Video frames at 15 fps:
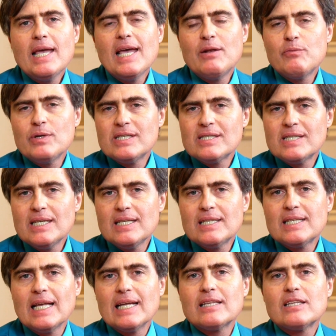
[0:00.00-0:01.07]
And we see
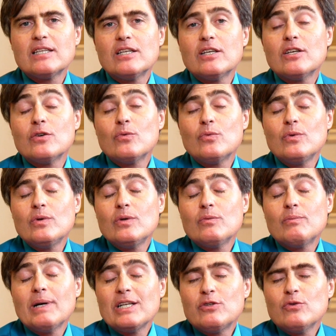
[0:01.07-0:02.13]
that uh, we,
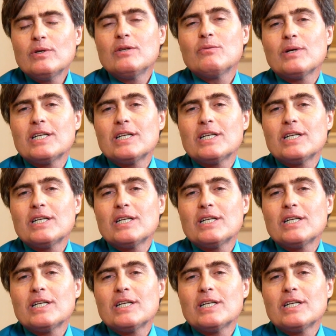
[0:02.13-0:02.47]
by doing